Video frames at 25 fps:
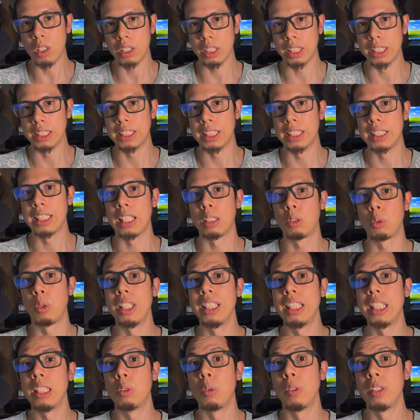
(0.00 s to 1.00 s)
This is the
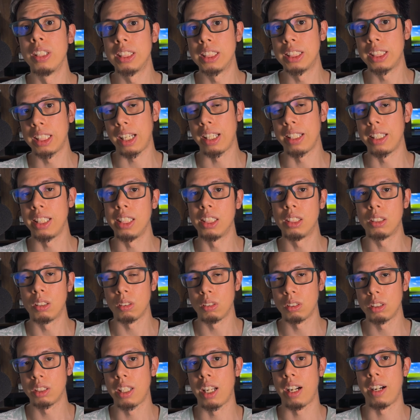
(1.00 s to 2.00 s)
2026
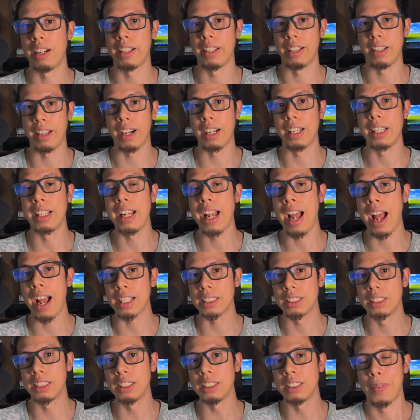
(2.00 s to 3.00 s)
edition, the early
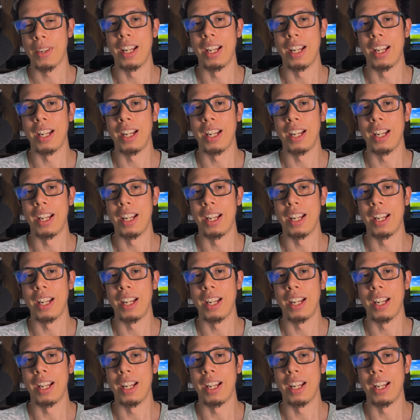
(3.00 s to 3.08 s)
access.